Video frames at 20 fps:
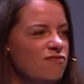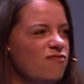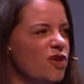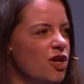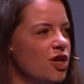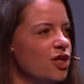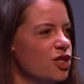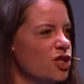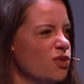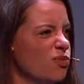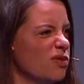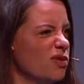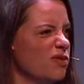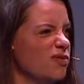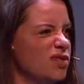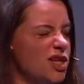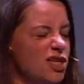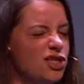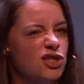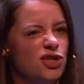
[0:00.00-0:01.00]
virtual
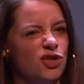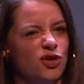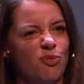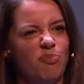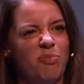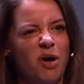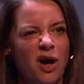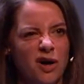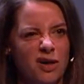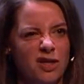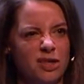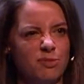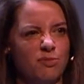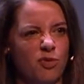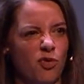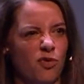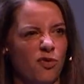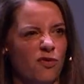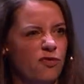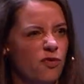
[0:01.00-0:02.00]
digital
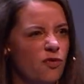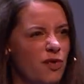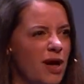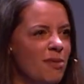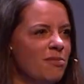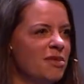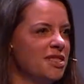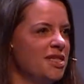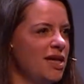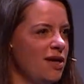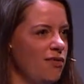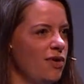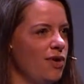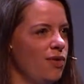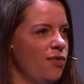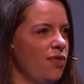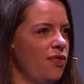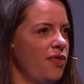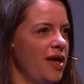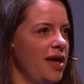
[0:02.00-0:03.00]
passport for that
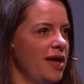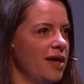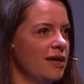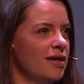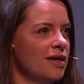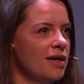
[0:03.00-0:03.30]
material thing.